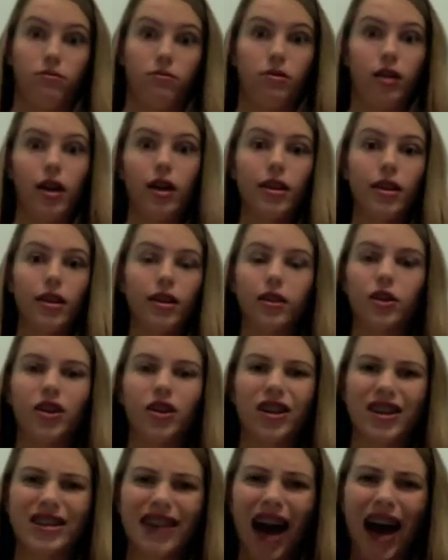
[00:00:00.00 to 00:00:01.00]
thinking that they're
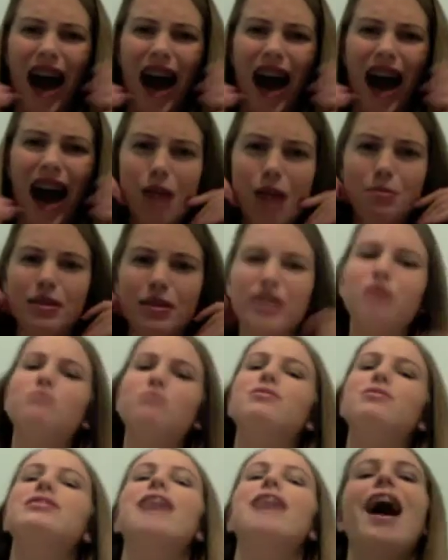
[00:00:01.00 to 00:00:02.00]
going to die, but they don't
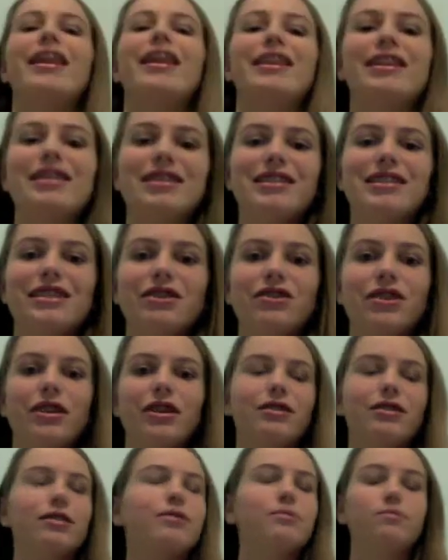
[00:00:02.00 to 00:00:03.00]
die.
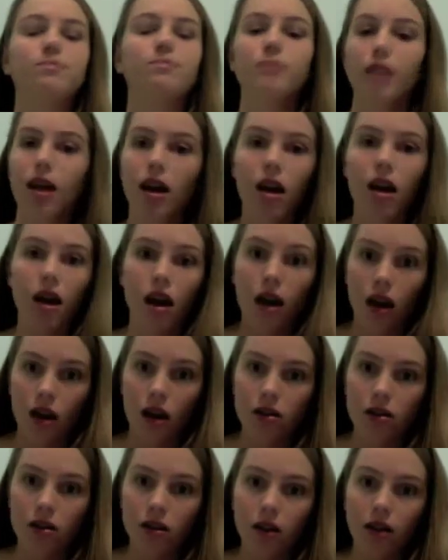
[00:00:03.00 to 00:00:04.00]
Seriously.
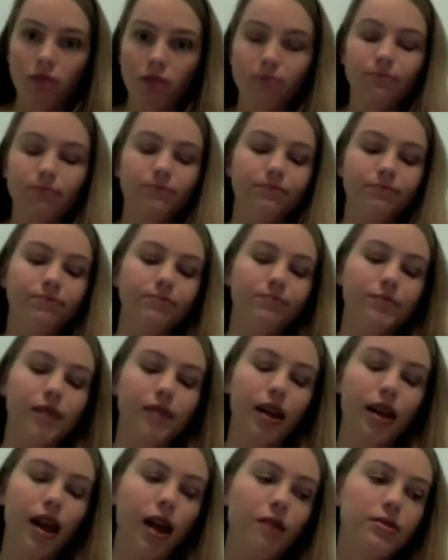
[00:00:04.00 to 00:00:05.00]
So
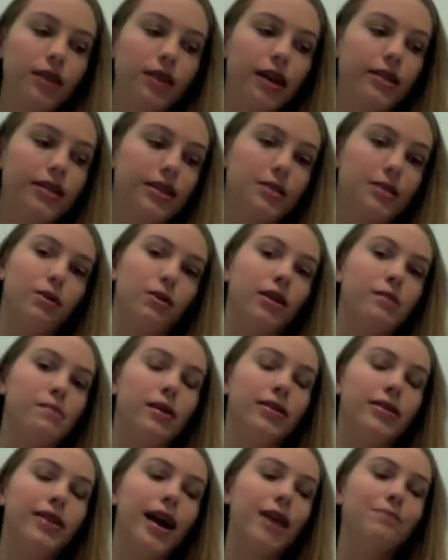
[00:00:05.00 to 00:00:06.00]
I was kind of disappointed
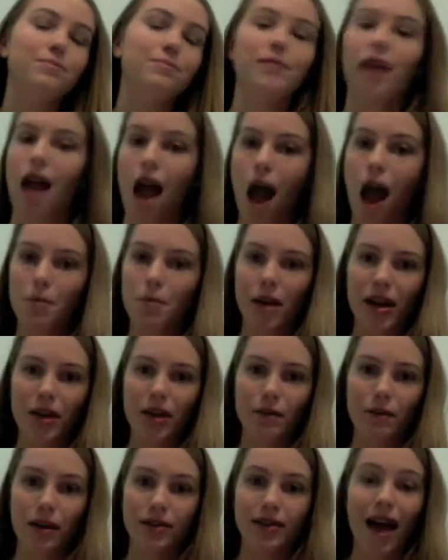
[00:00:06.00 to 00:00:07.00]
about that. But
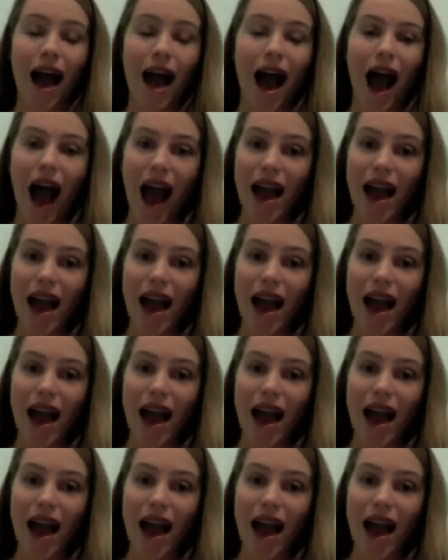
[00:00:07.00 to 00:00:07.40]
anyways, I